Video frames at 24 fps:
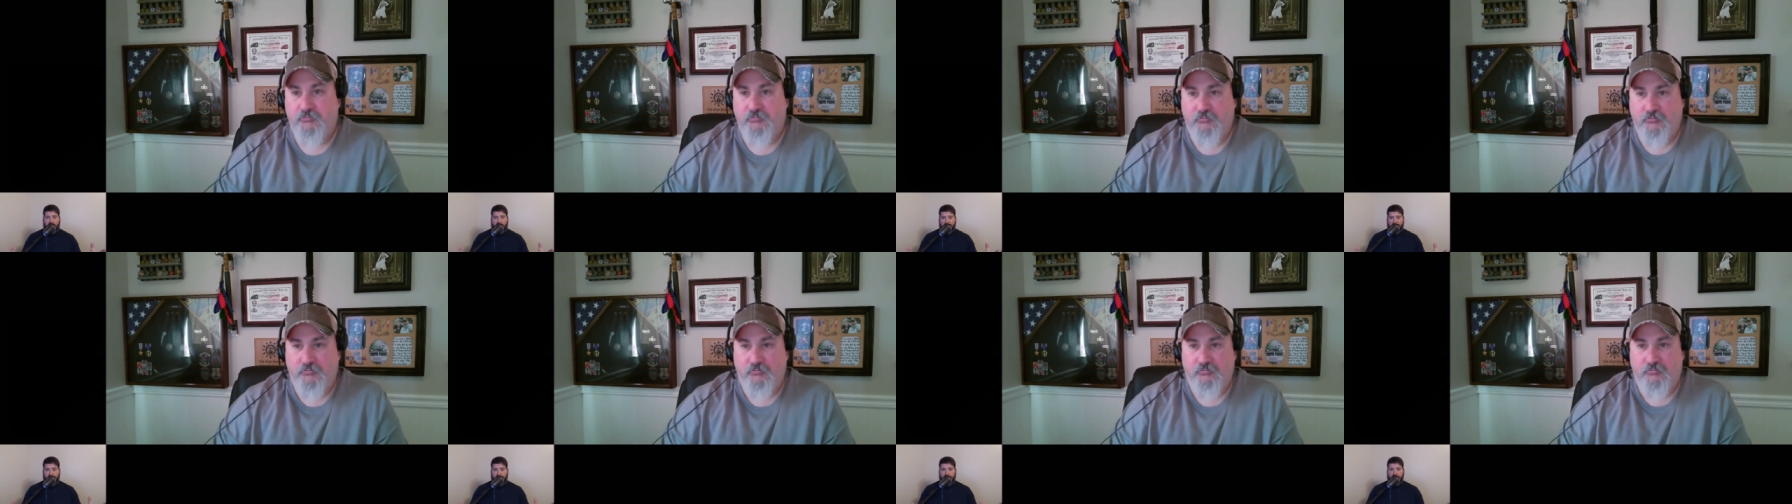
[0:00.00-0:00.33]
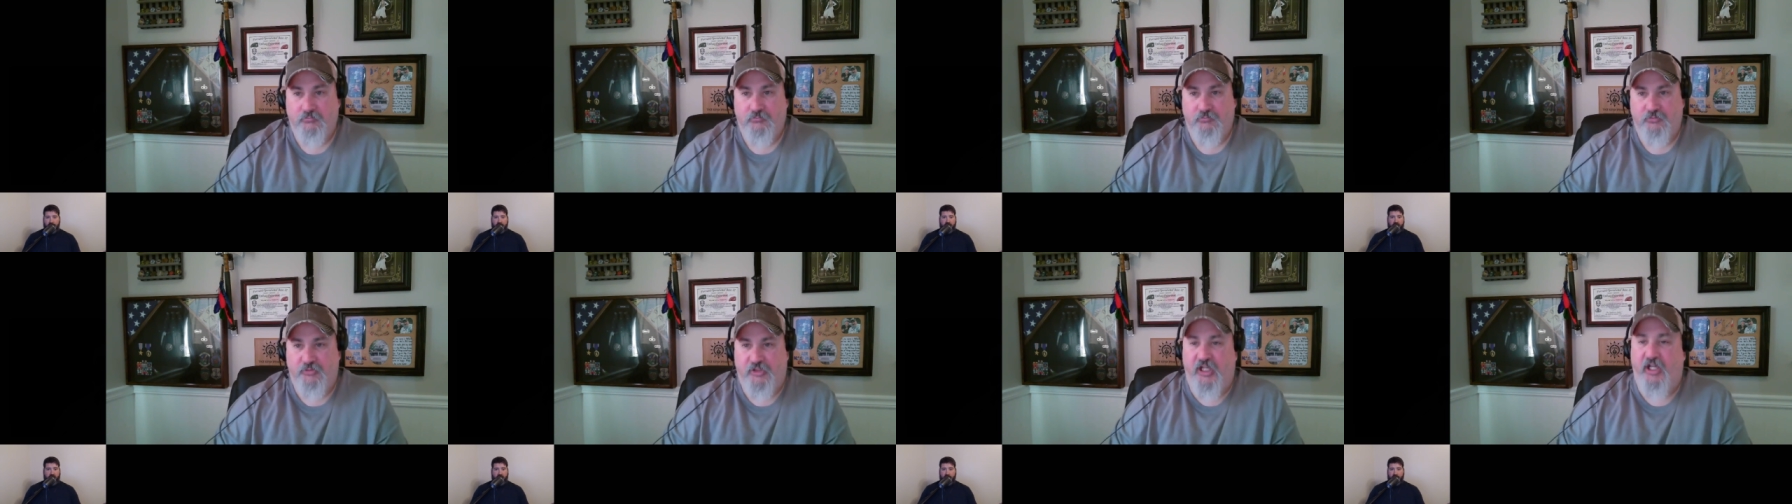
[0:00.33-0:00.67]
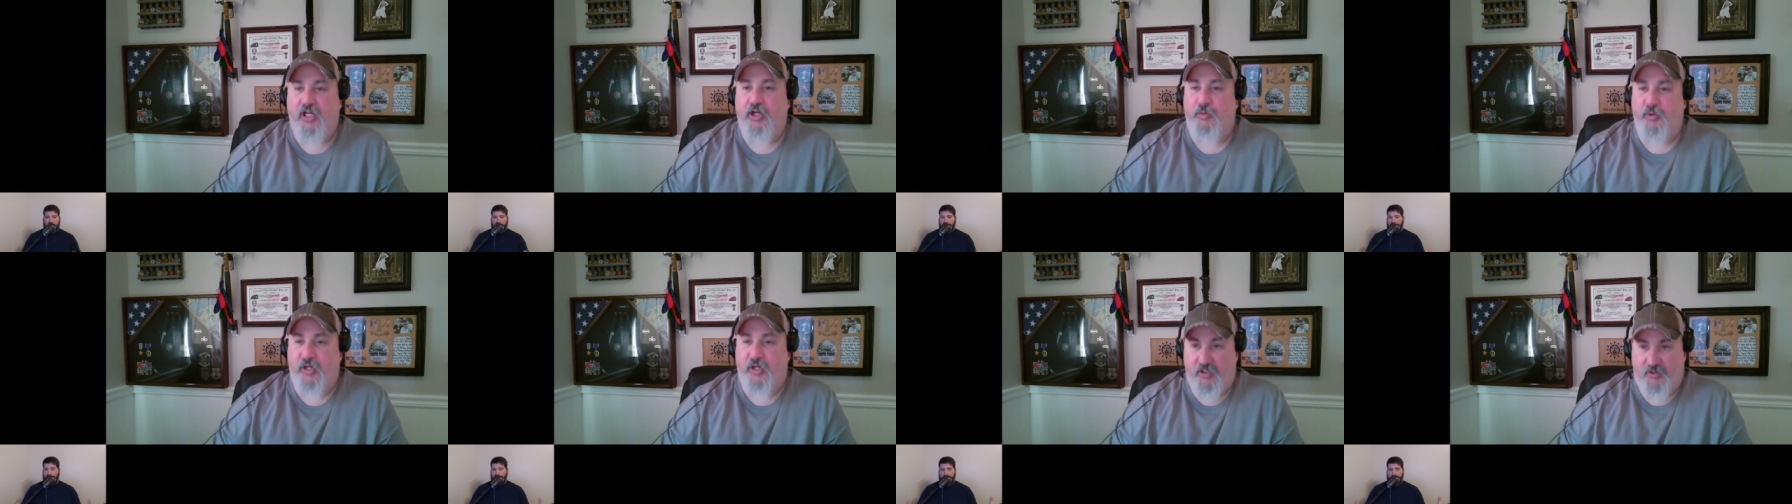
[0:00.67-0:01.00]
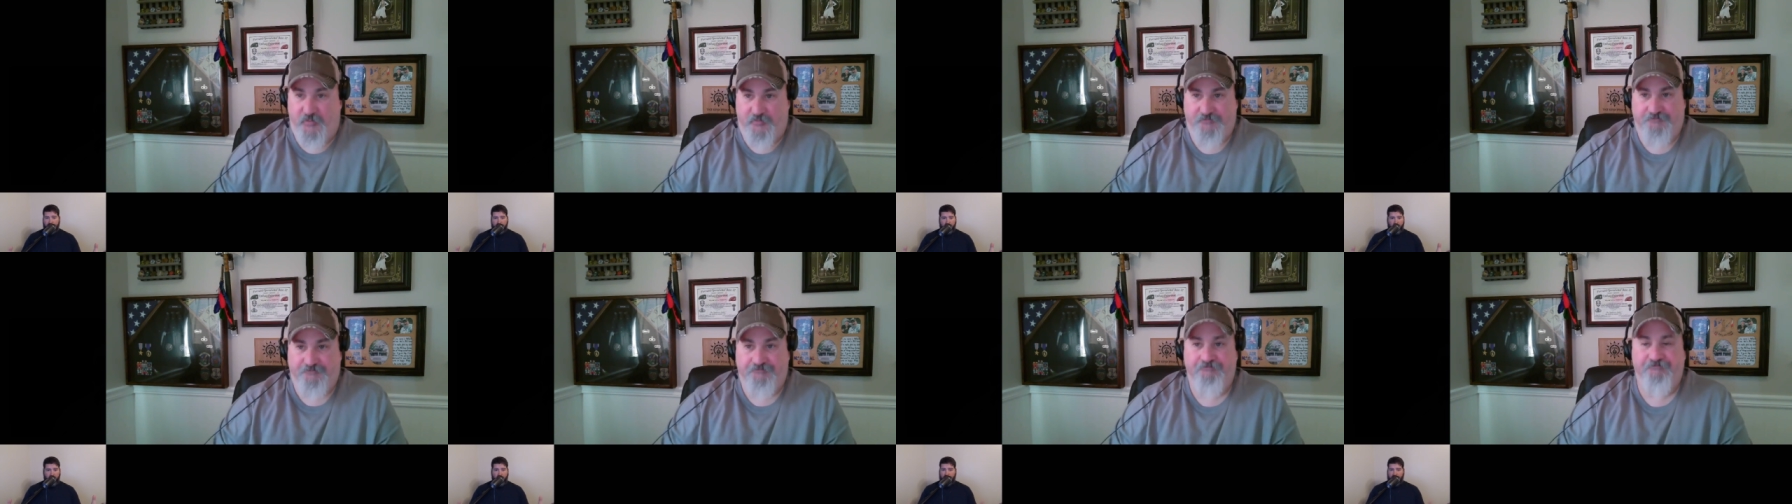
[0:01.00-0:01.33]
So there's like yeah, right,
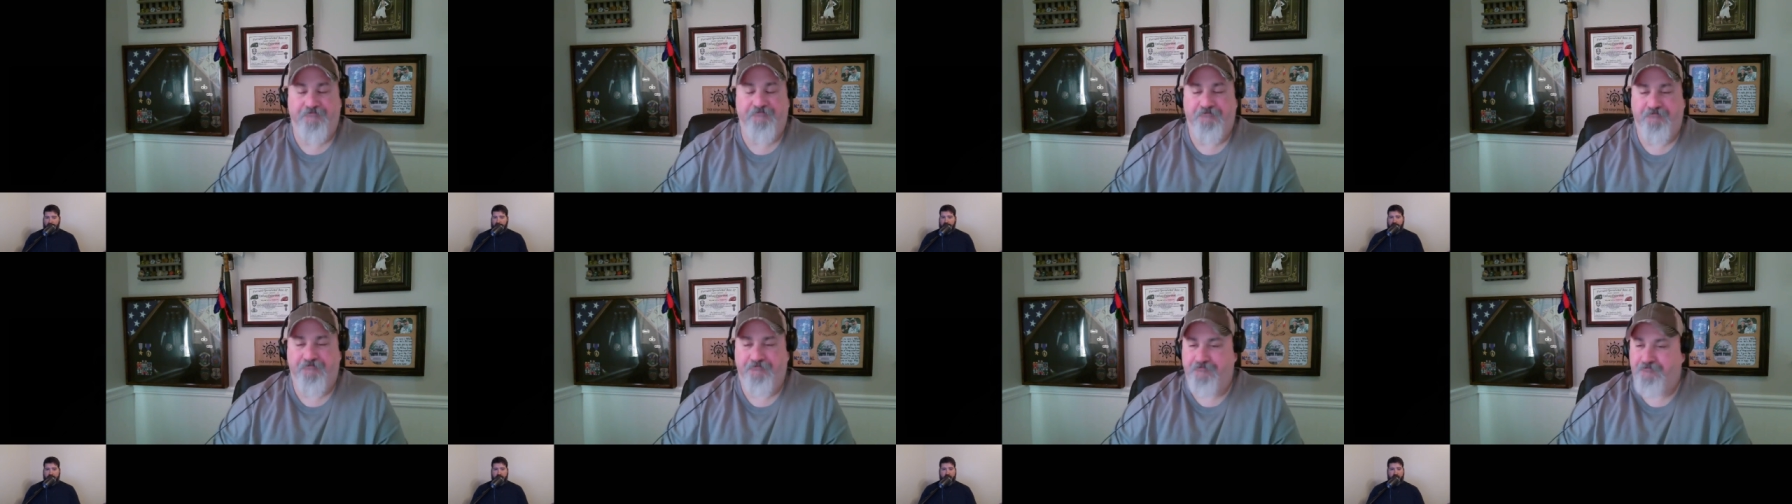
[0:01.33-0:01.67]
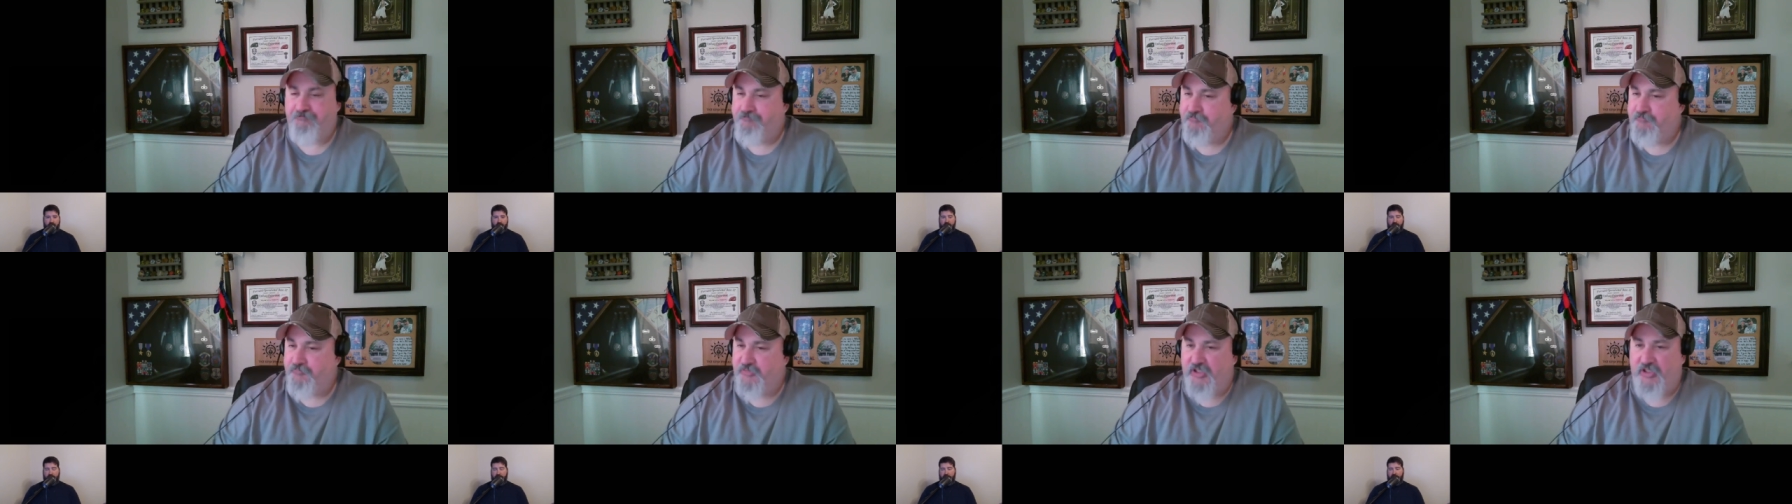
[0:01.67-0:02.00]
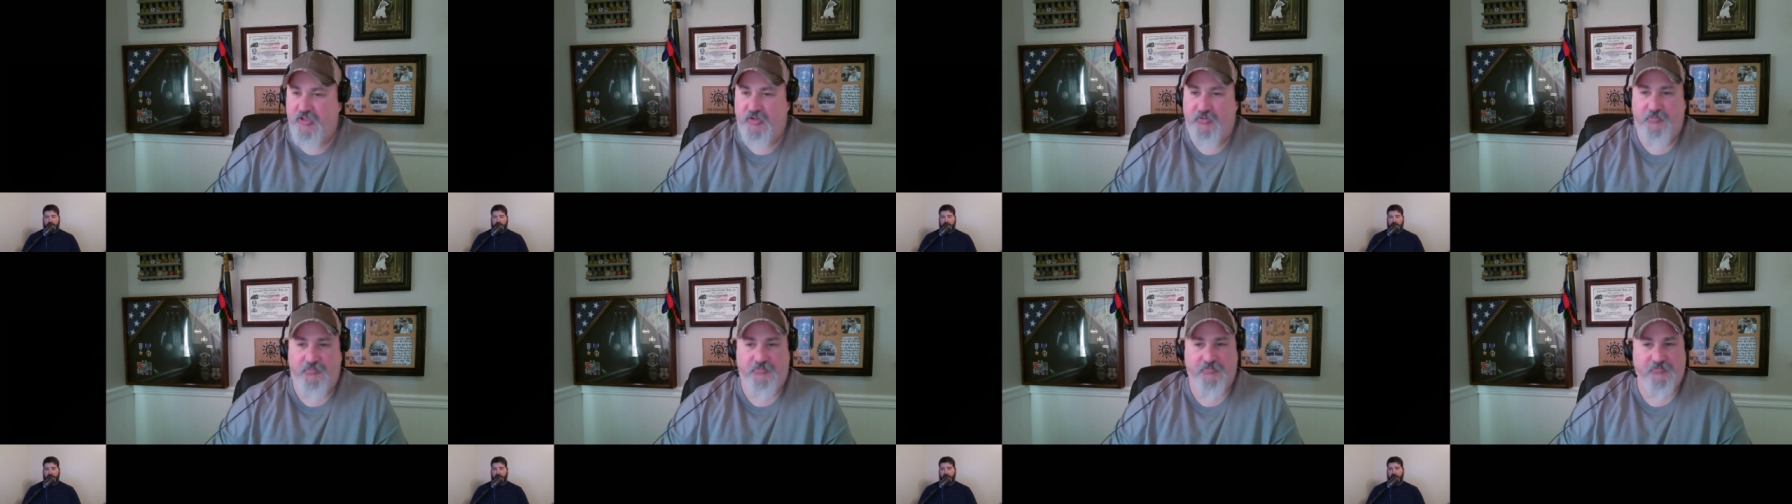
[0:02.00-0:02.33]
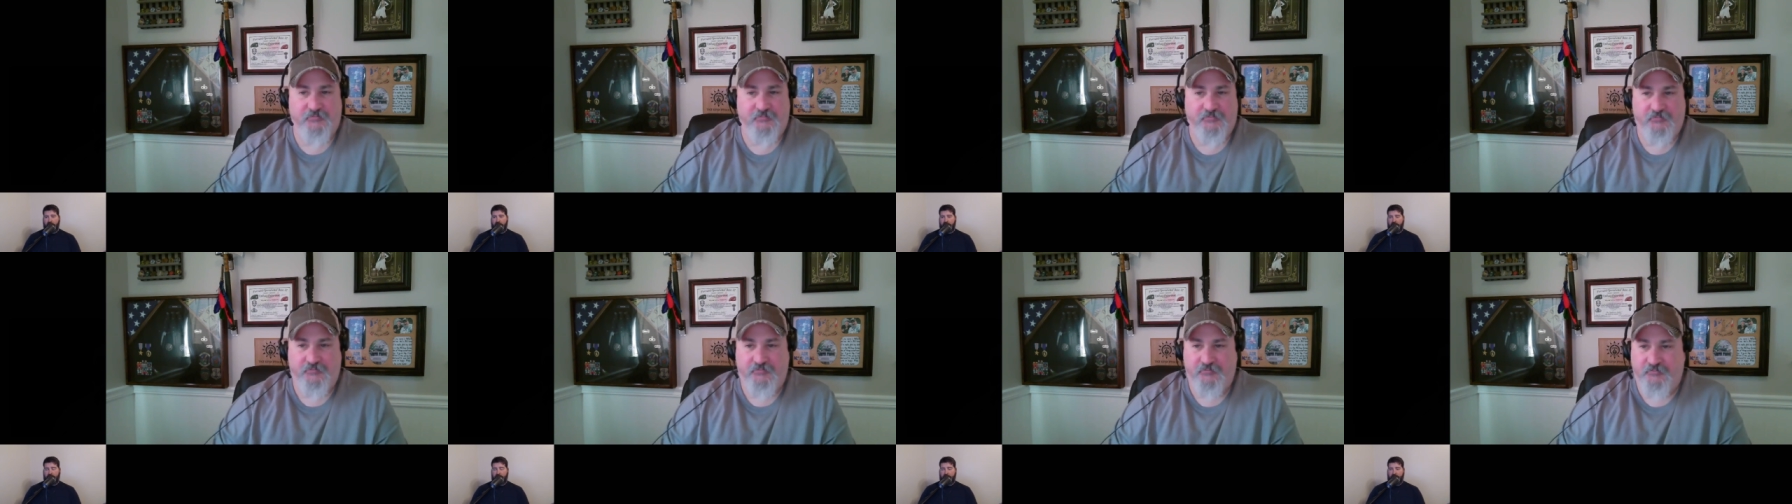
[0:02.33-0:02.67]
foreign guys that are yep. you, know, you get
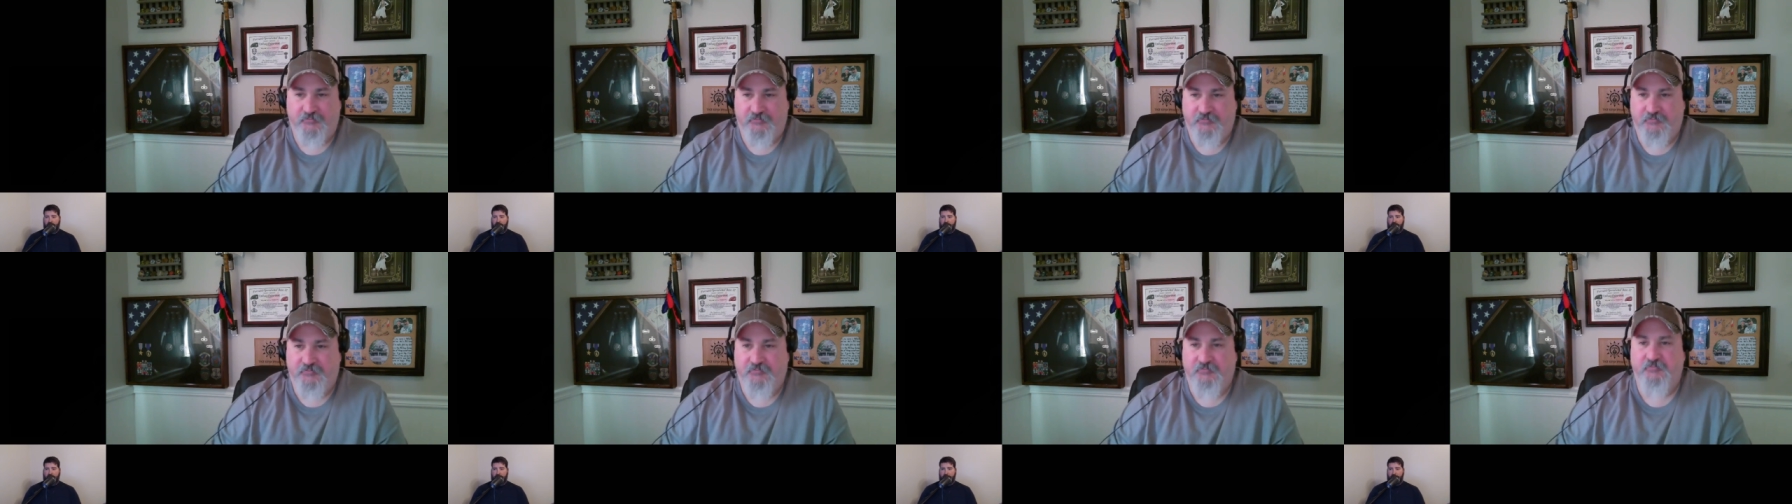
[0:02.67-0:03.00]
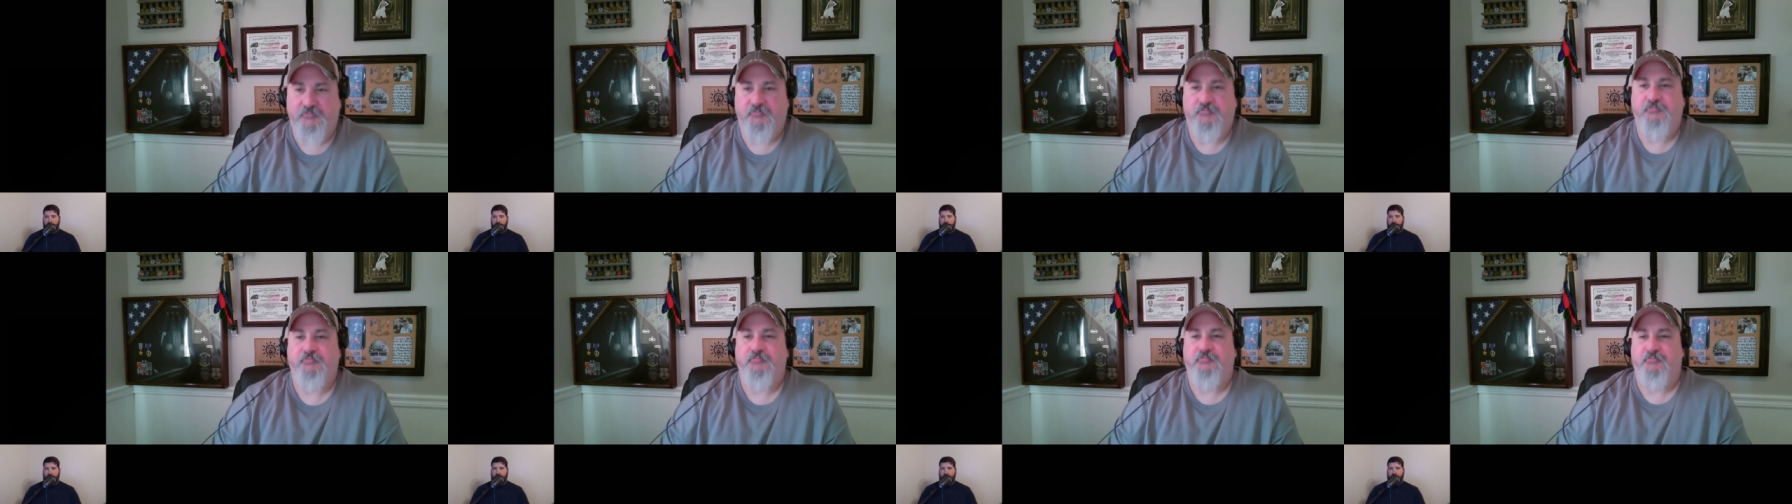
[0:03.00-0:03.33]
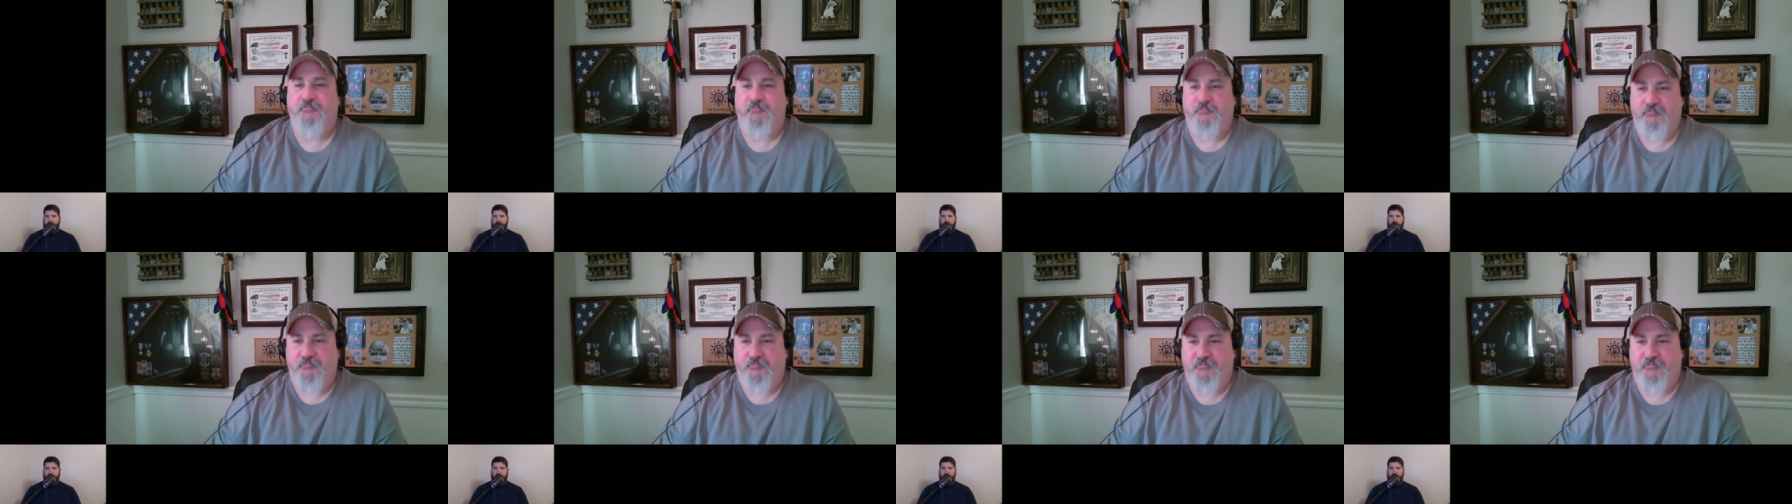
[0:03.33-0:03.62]
different